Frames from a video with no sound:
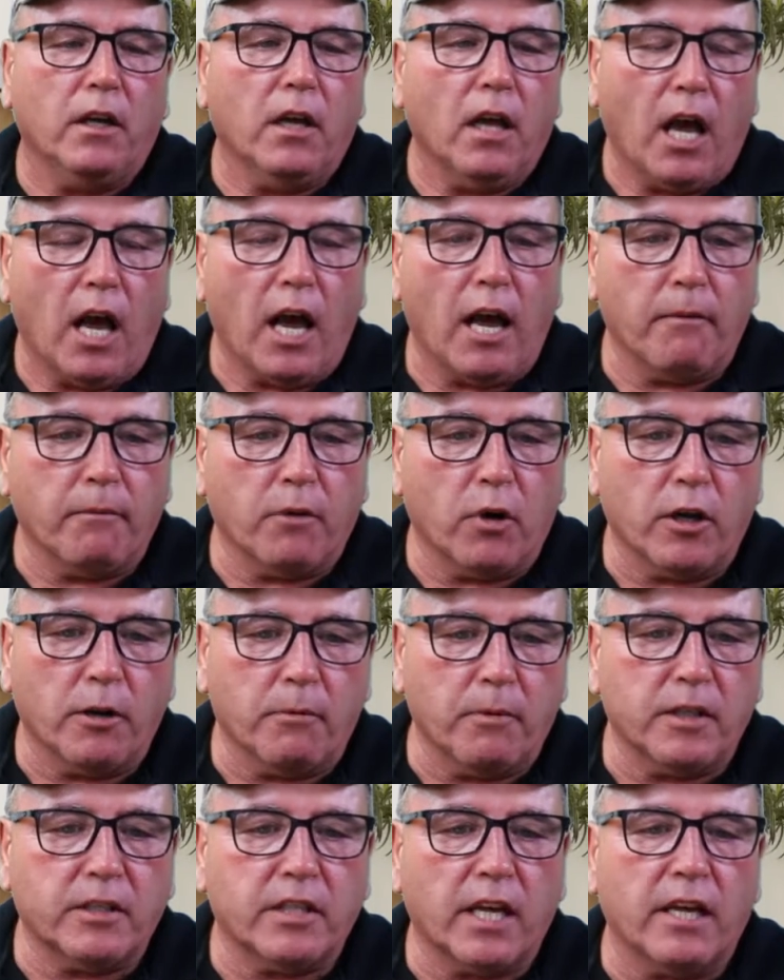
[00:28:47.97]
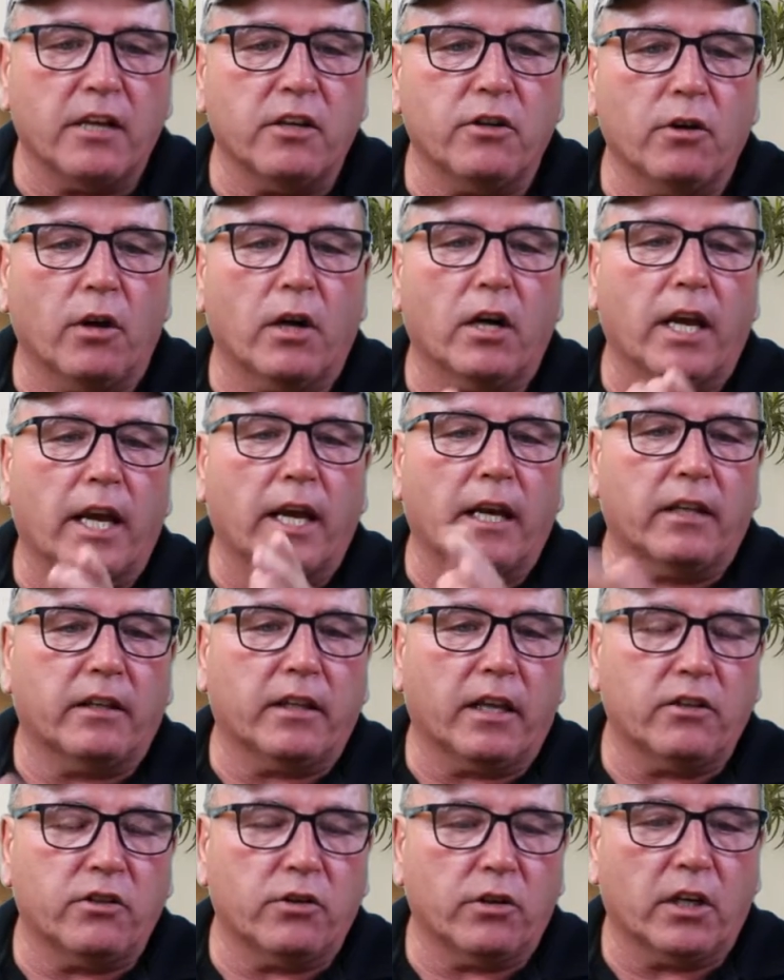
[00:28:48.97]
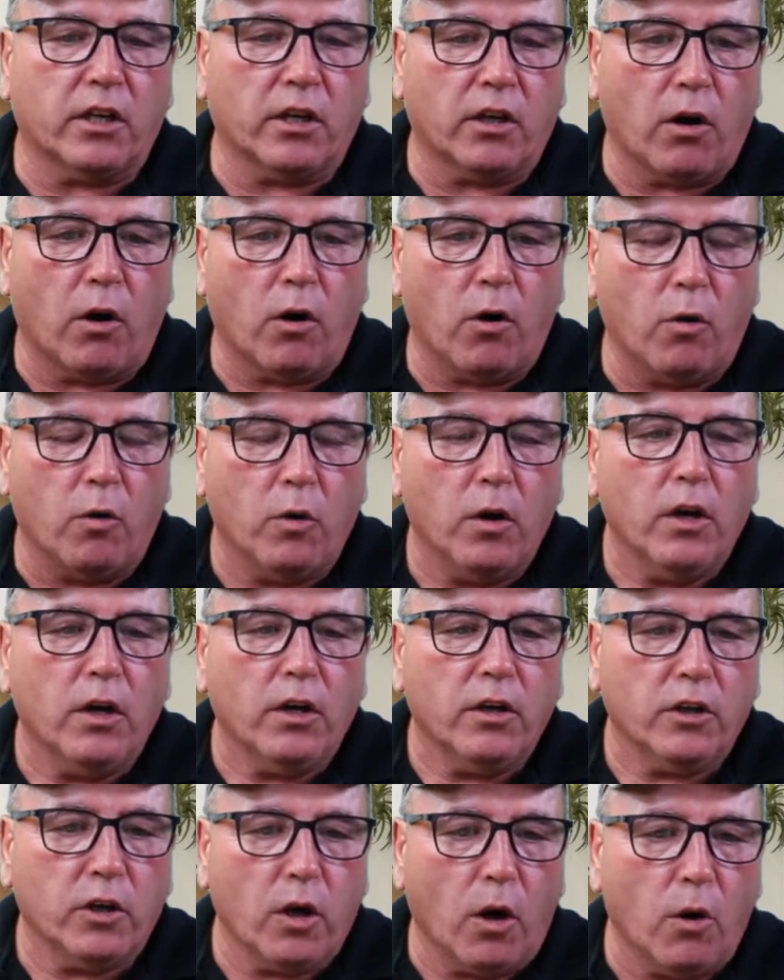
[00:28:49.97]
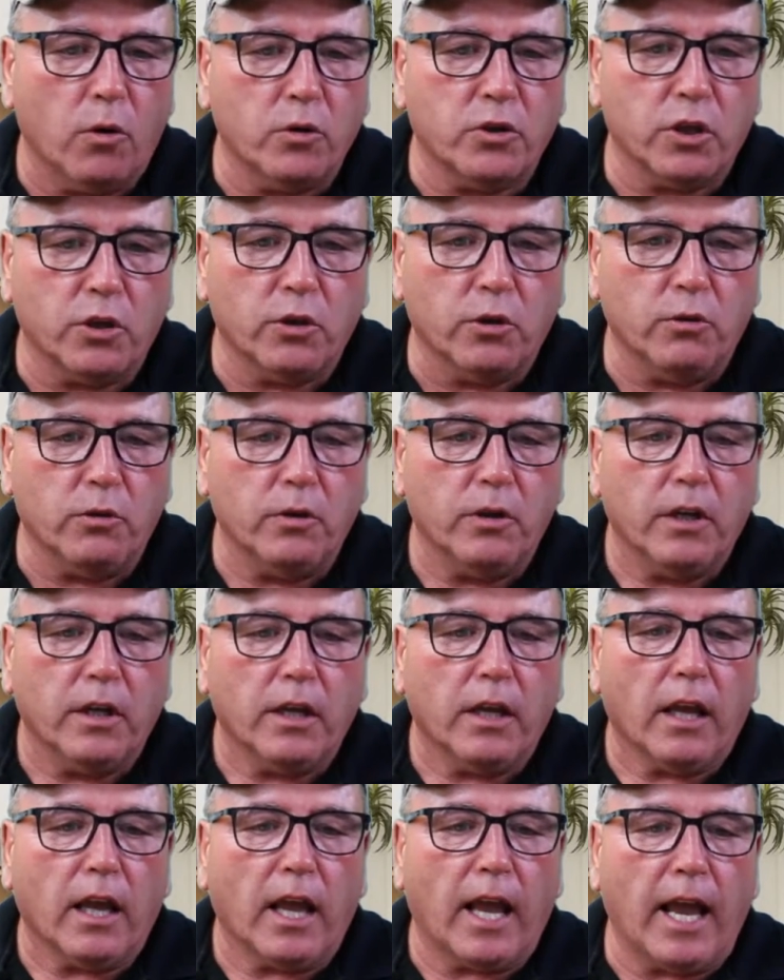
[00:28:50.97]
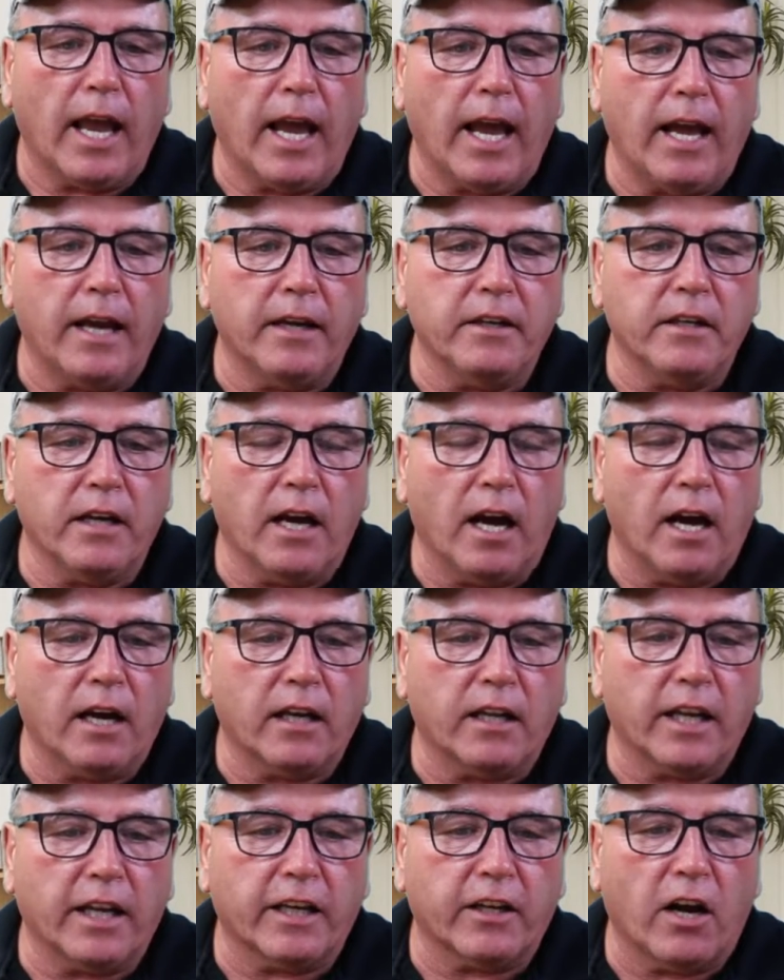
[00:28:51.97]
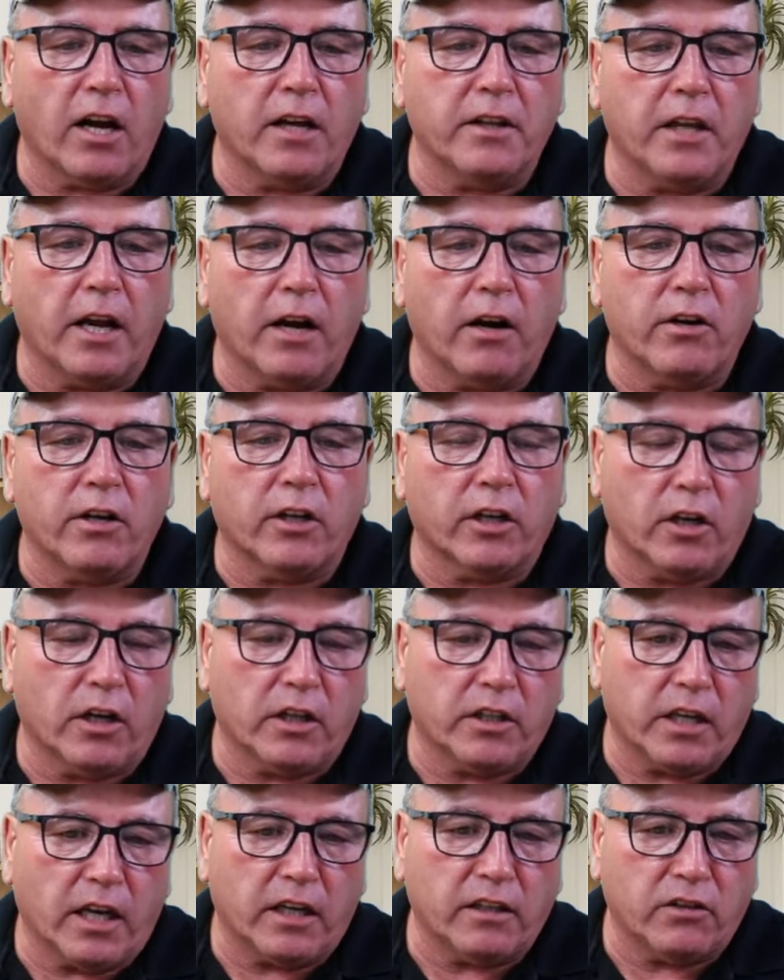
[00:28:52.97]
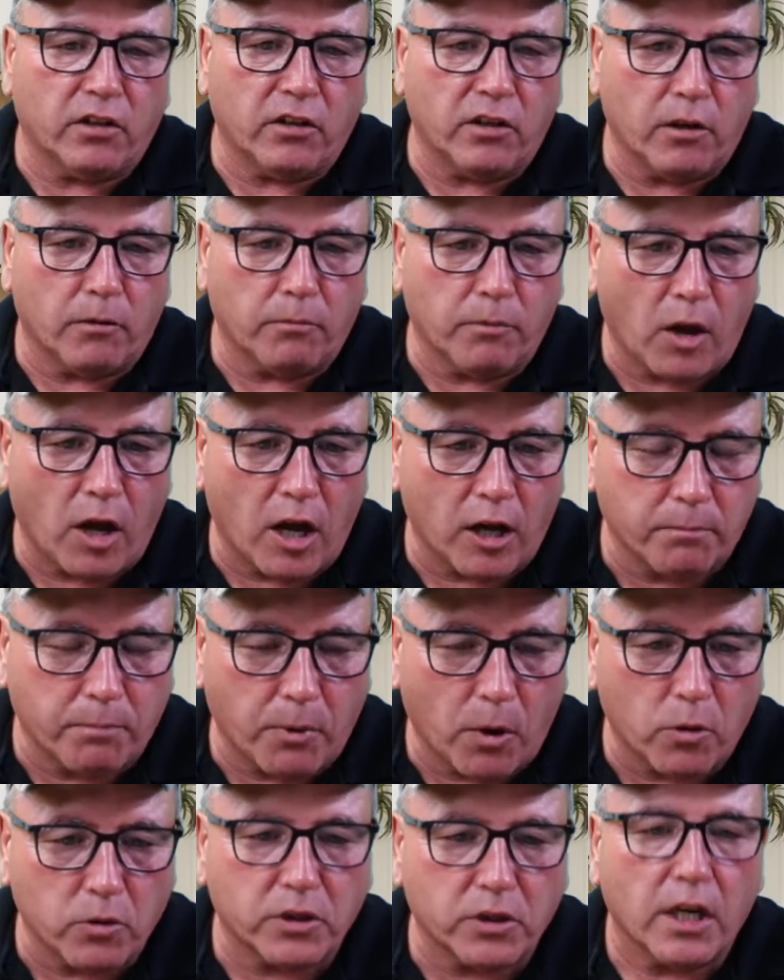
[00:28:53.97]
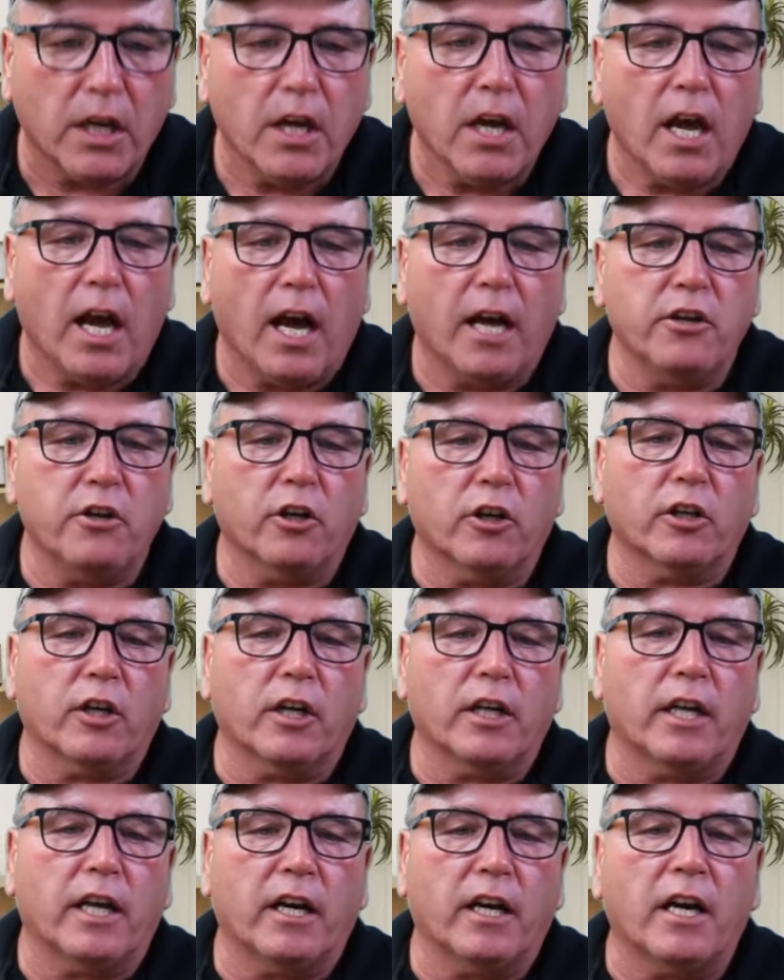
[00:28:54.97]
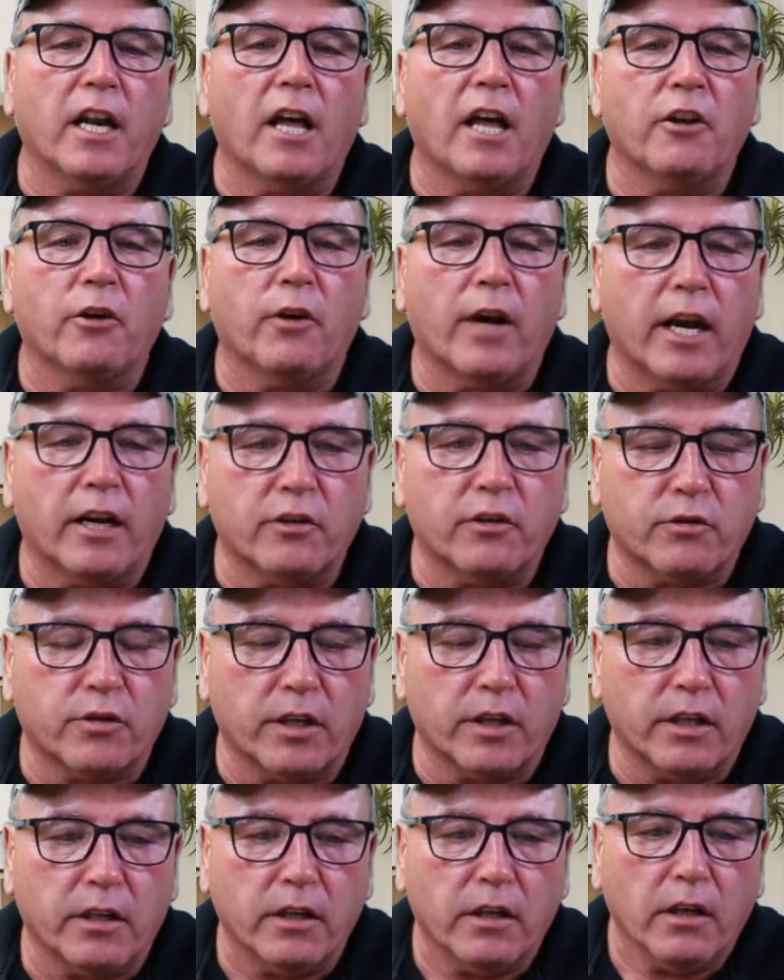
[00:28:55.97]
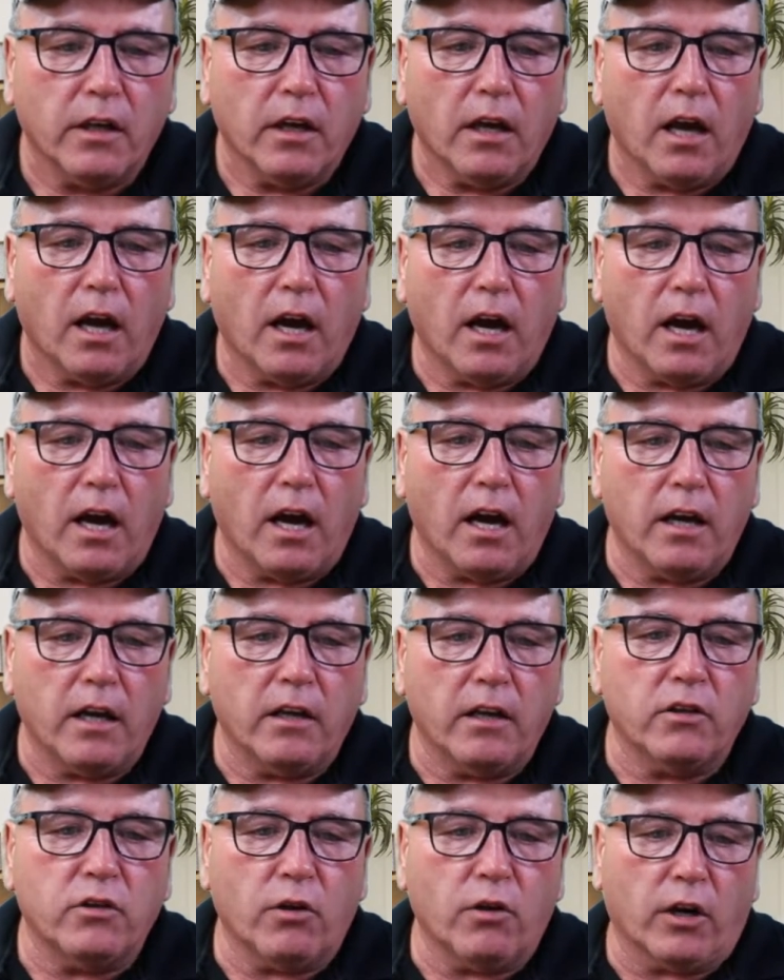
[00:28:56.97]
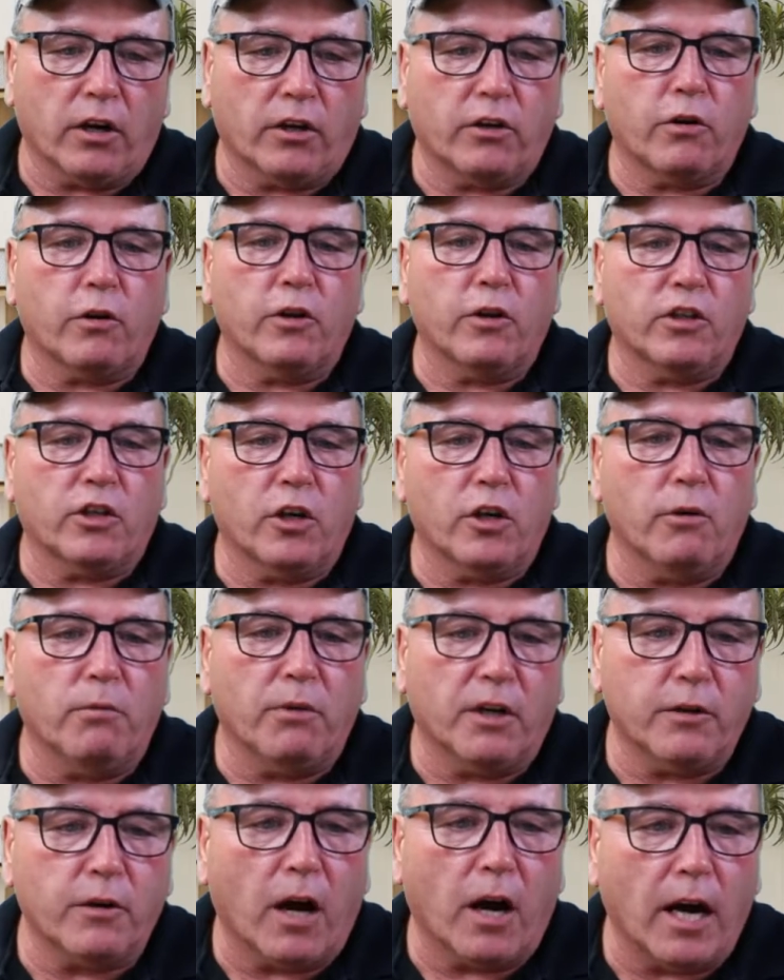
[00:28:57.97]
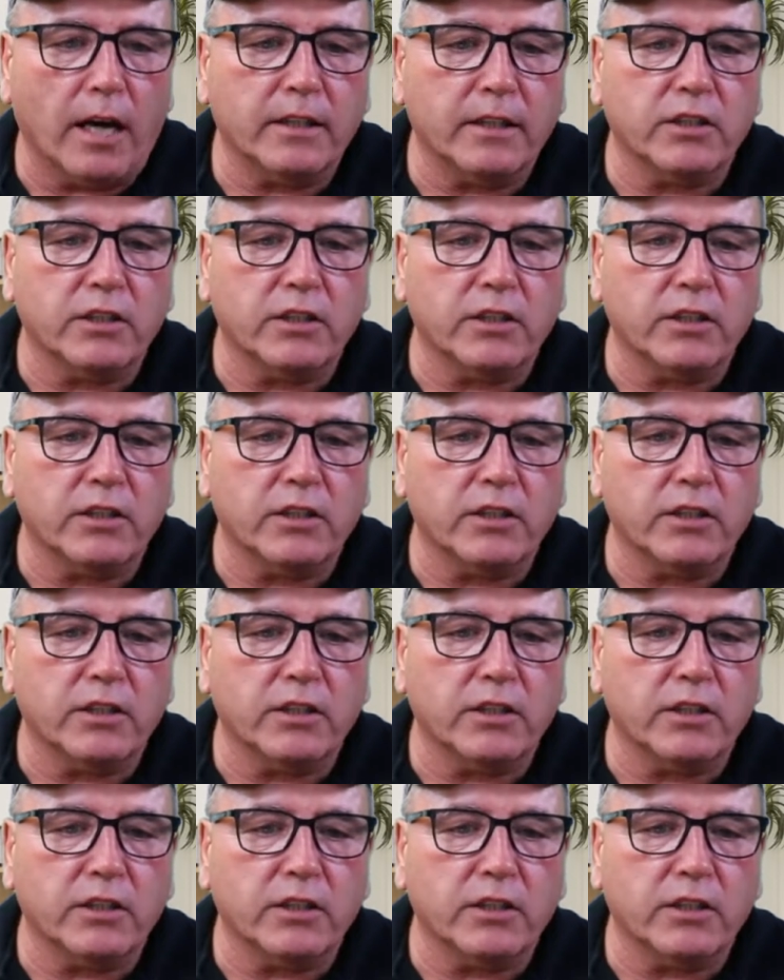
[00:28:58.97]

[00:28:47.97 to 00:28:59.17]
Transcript: I'm going to be sending you a link that you can go to and click on there. You're going to take to your blog post, and you're going to get another entry into our Cuba draw.